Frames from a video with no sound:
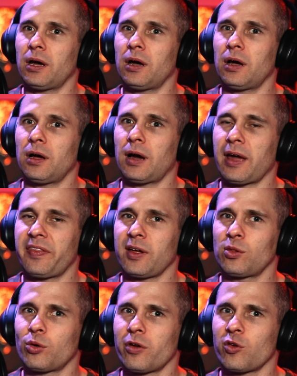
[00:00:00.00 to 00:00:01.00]
I
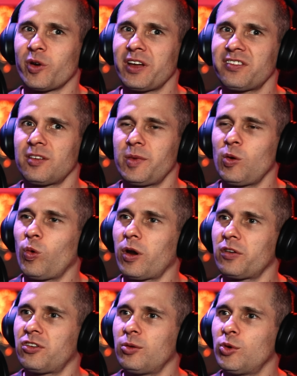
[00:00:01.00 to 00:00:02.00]
think, Lord of the Rings to be 1 or 2